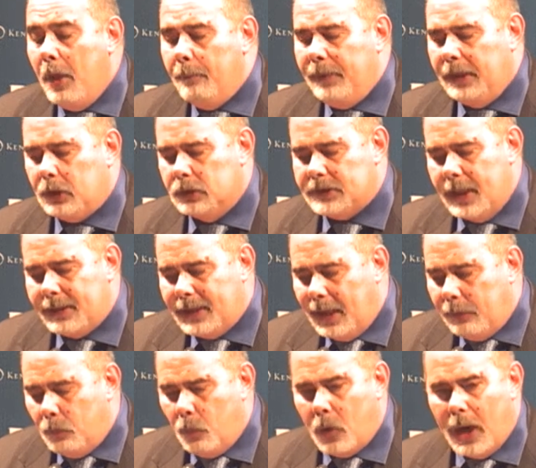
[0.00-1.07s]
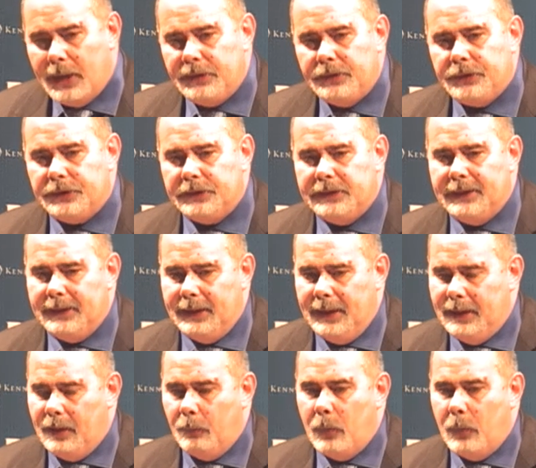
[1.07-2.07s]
because they wanted in a